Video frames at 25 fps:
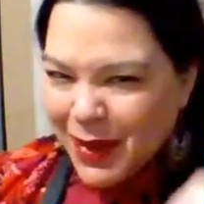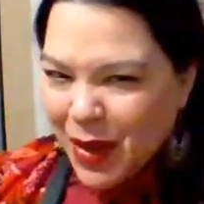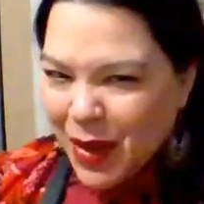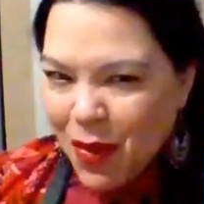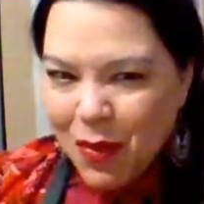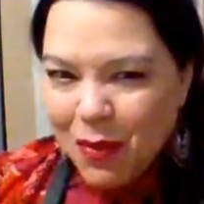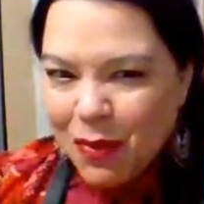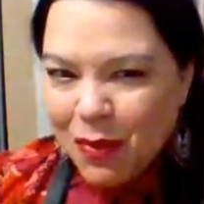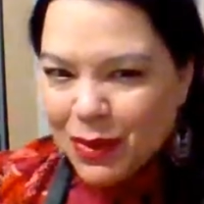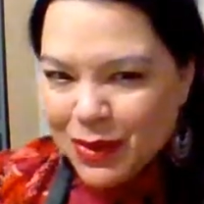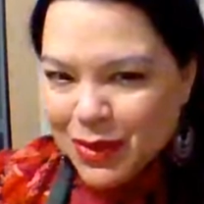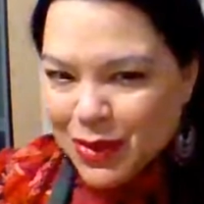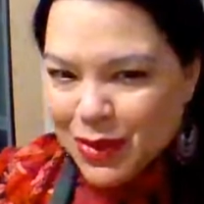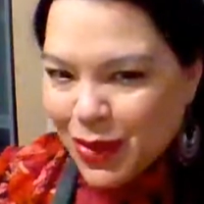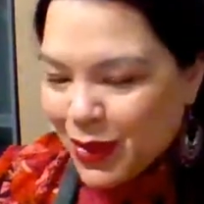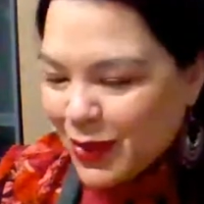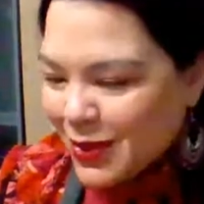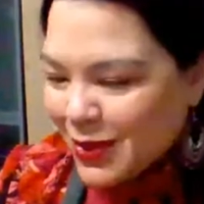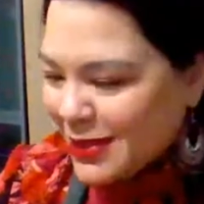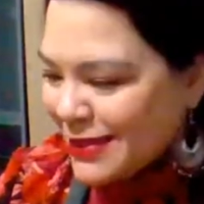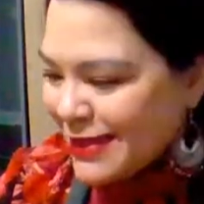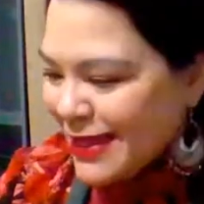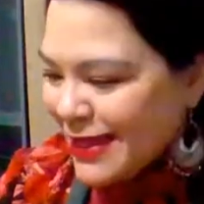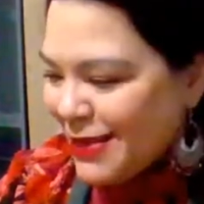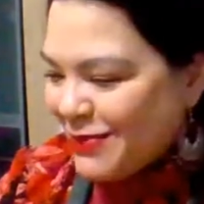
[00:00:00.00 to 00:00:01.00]
almost all
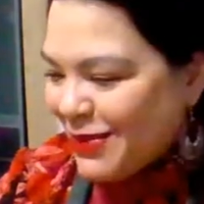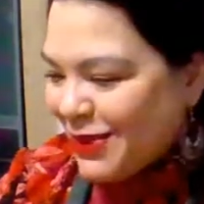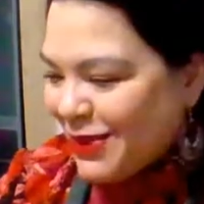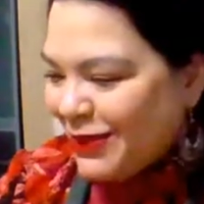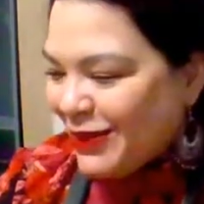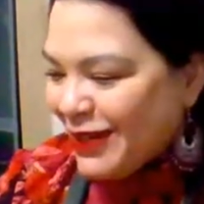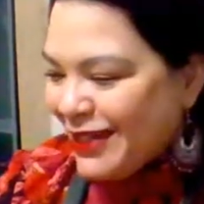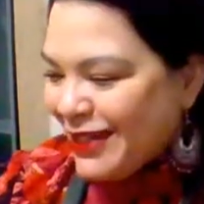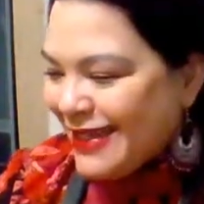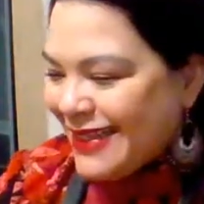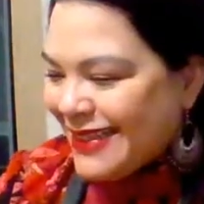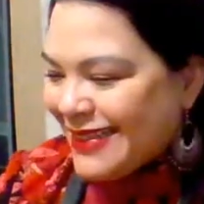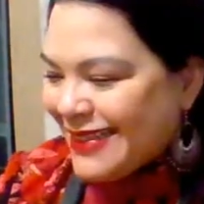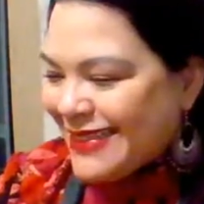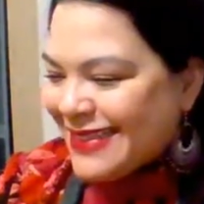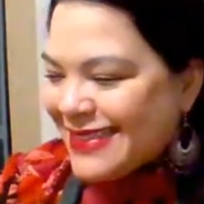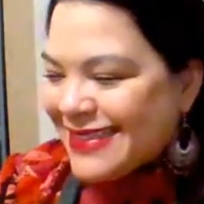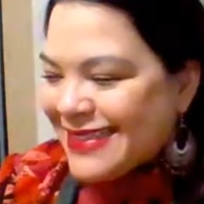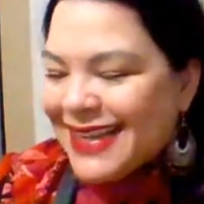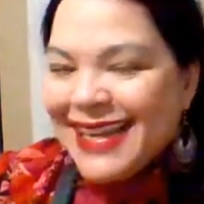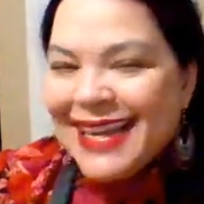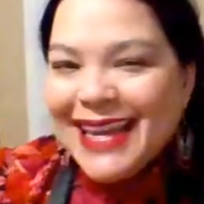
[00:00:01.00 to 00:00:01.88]
the same ingredients.